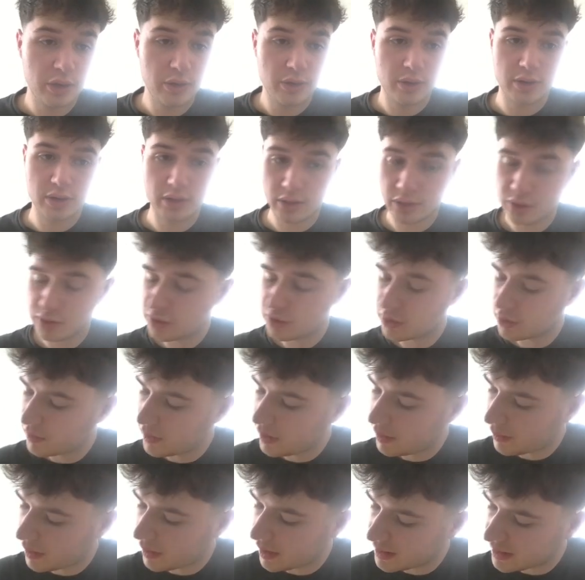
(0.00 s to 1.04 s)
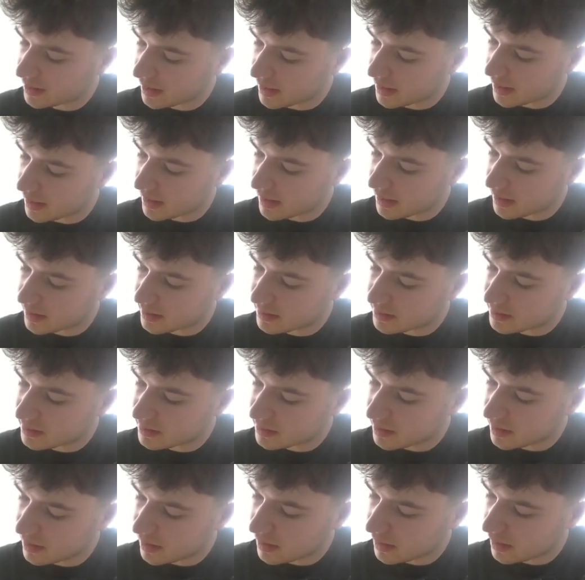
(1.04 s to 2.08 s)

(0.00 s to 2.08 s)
you can also rewrite that as